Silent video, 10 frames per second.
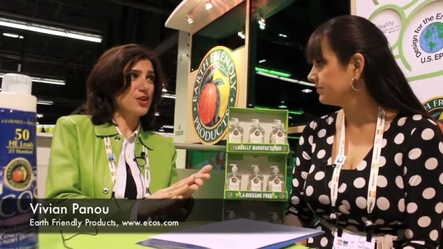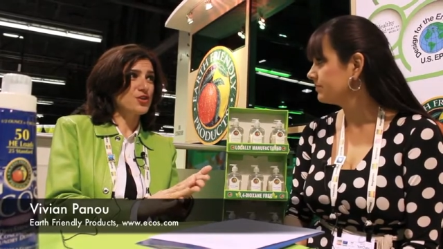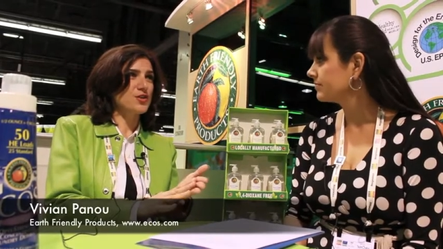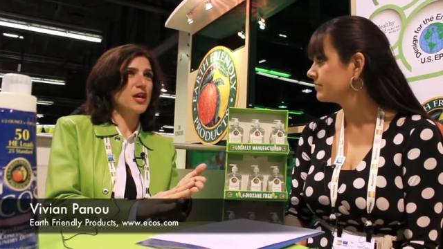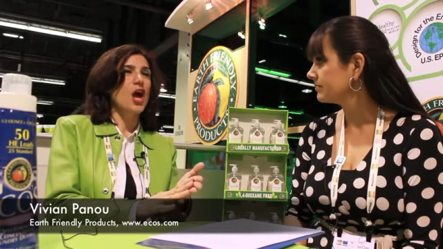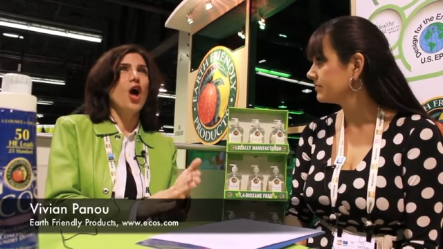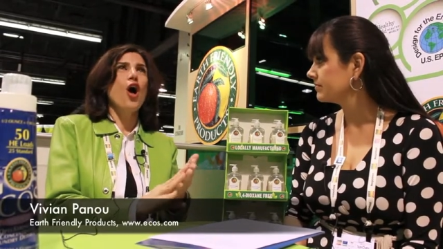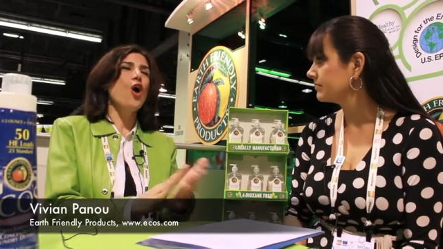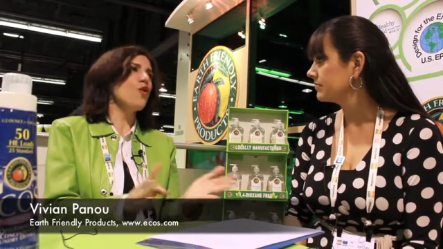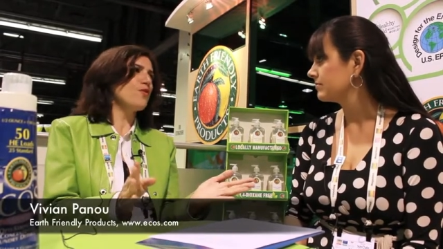Speaker 1: country,
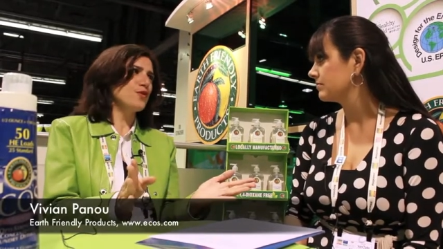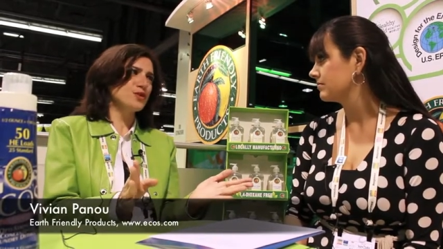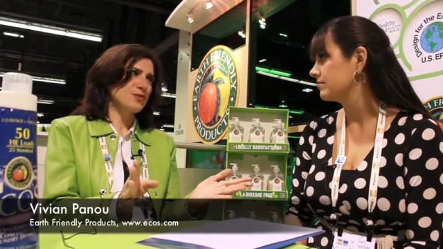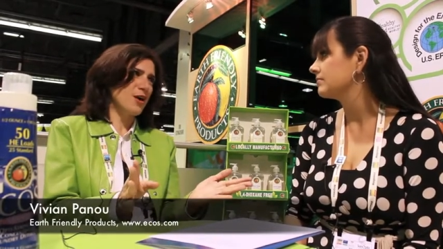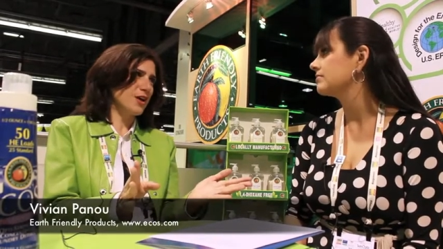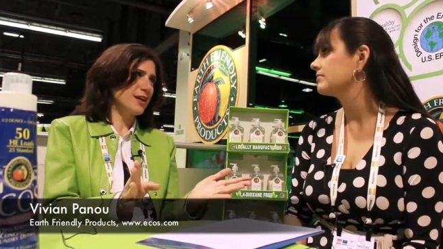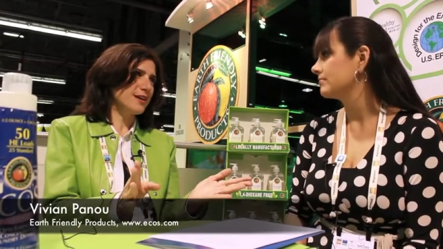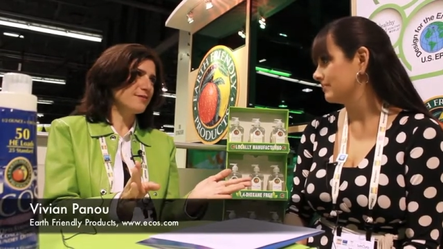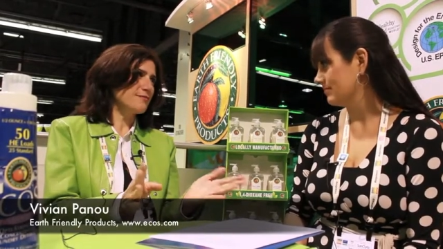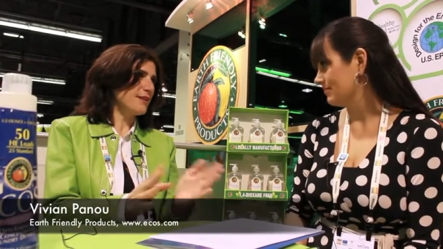Whole Foods
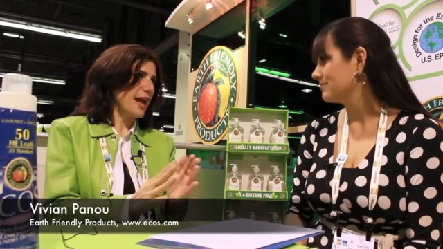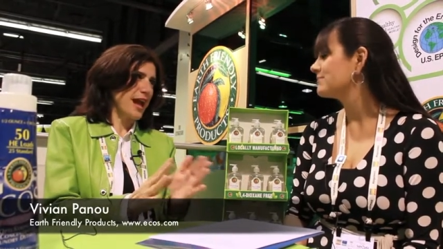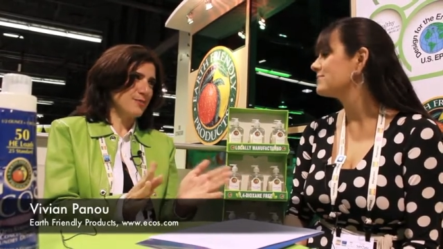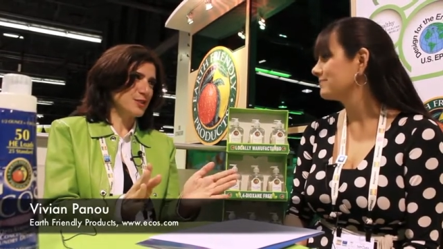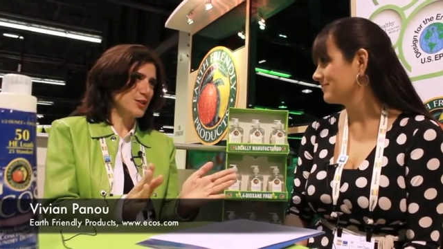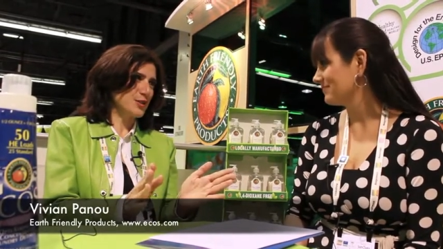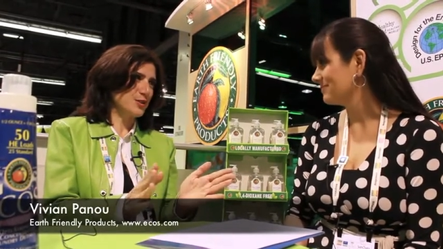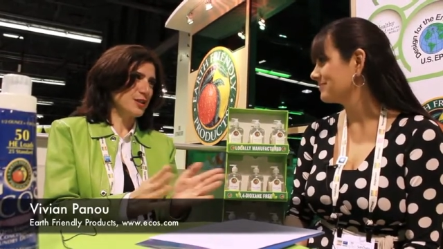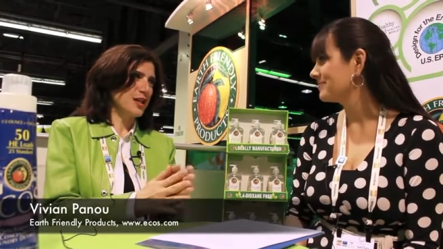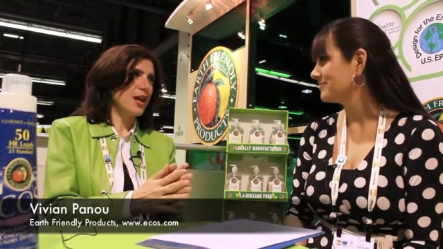Market,
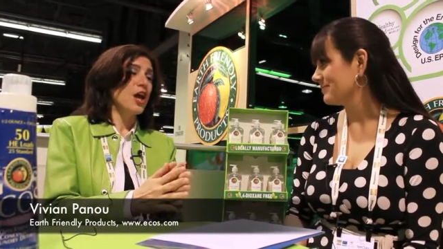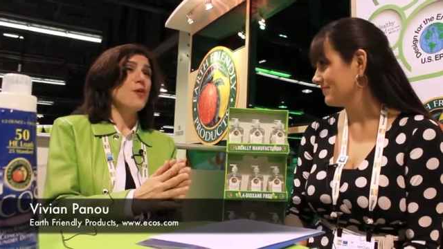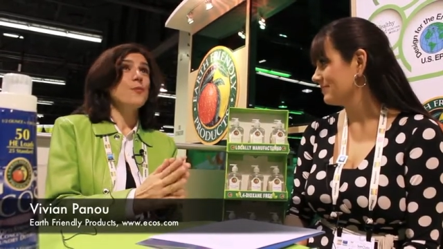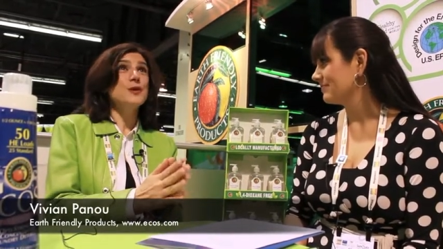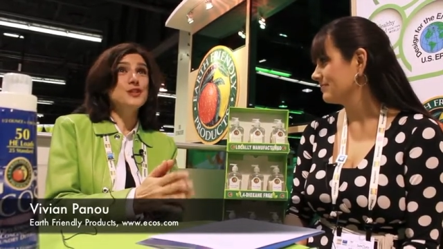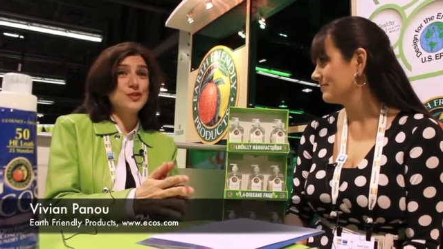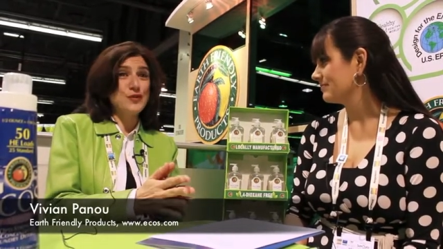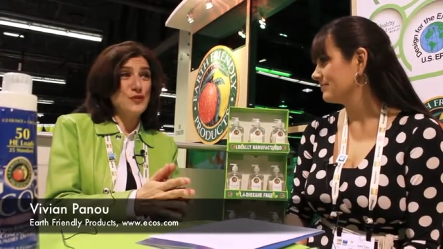absolutely, Bristol